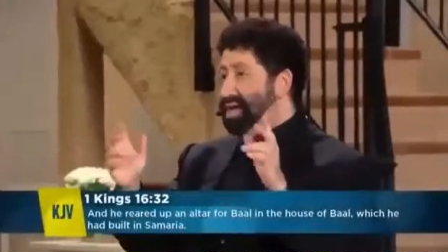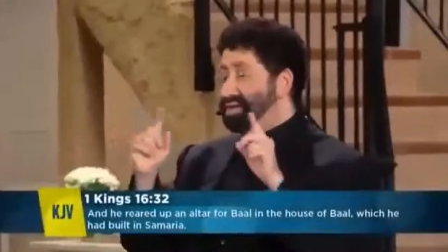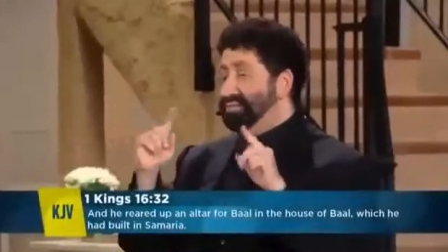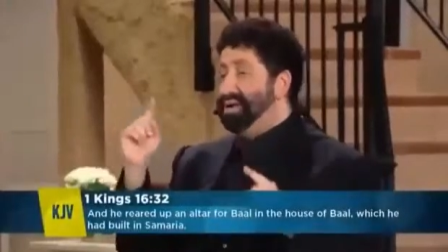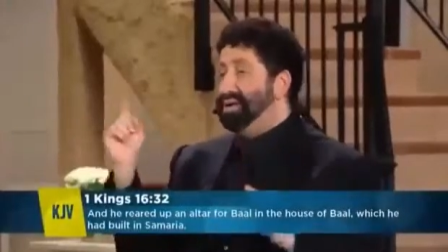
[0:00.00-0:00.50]
Now,
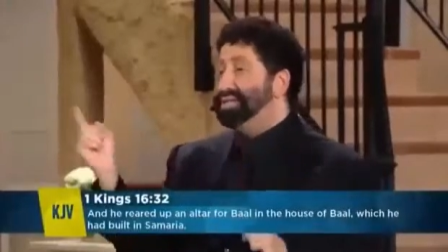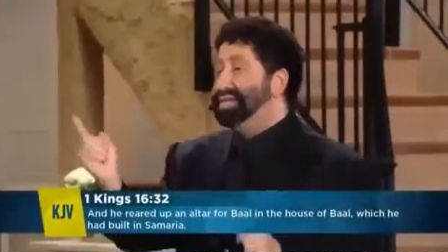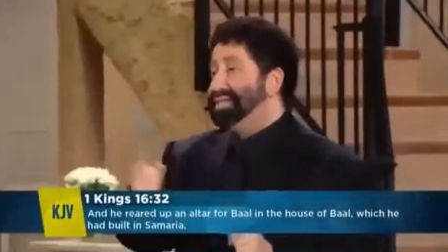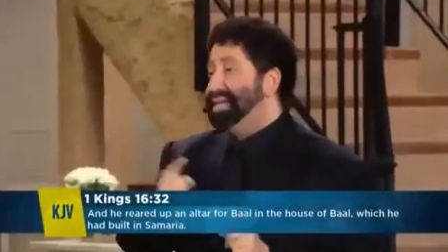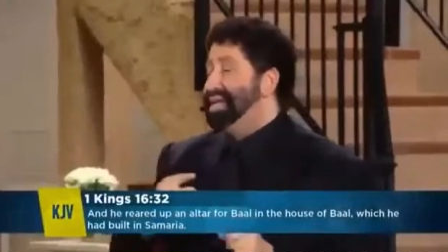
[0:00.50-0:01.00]
Samaria is
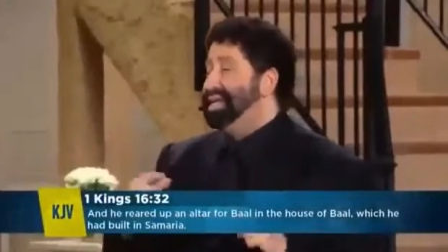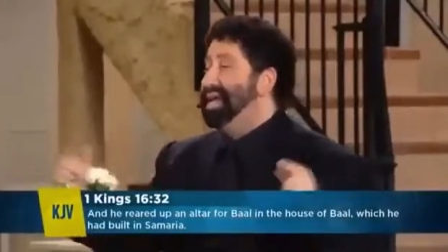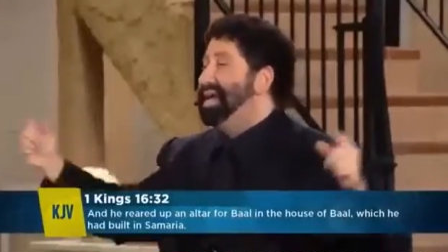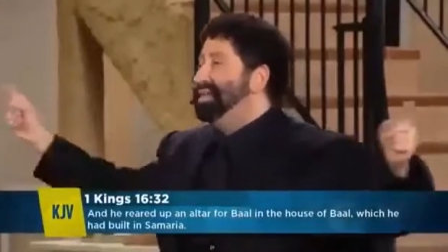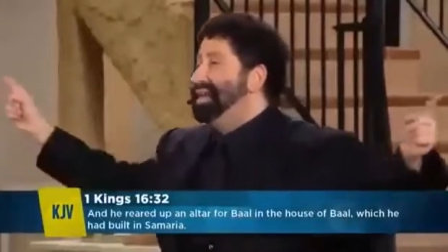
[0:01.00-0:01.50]
the city
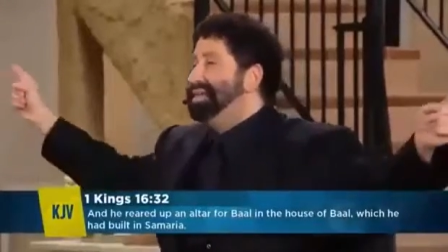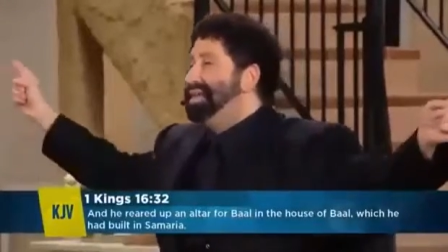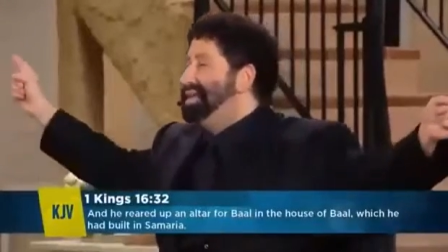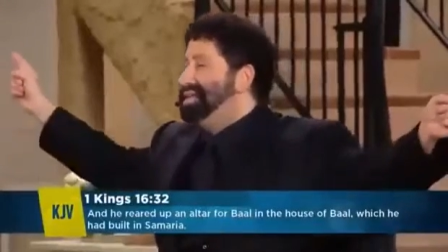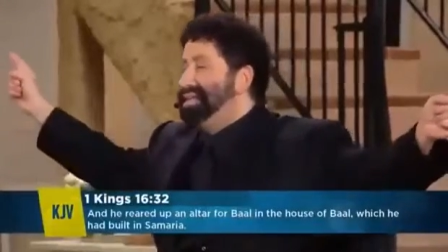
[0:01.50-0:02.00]
that
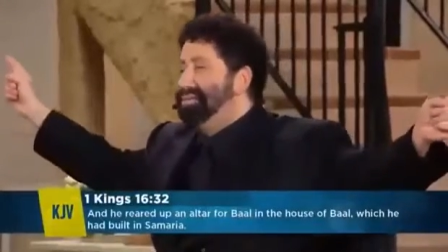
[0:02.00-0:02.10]
the